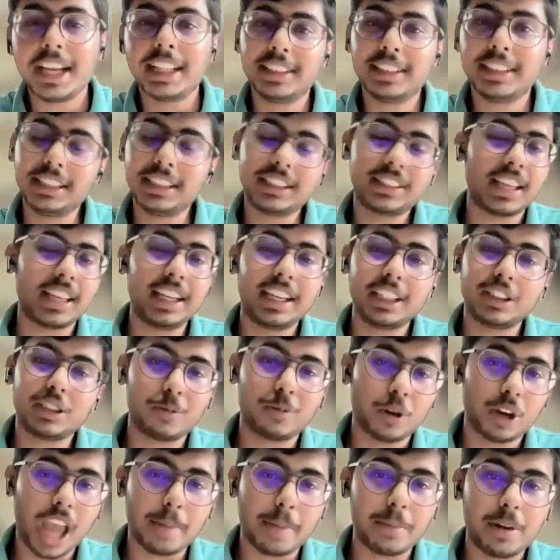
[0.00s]
This thing is a
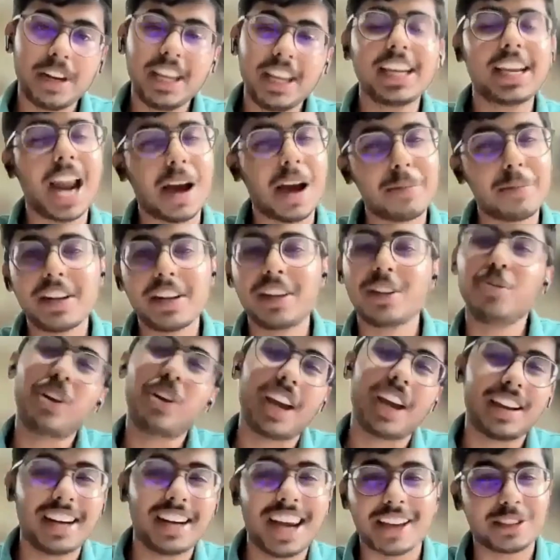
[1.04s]
vocabulary. Grammar you
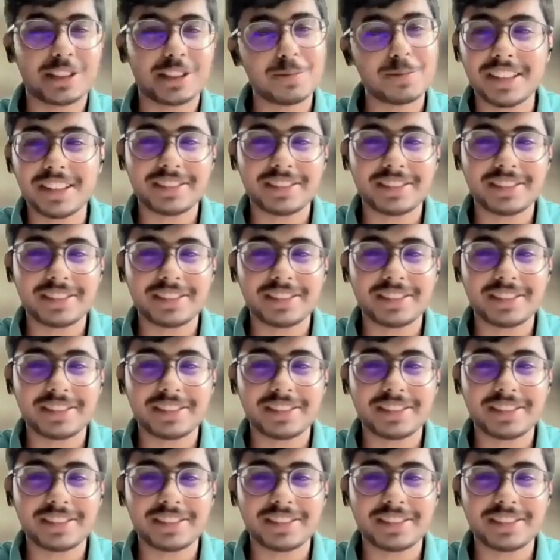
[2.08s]
can last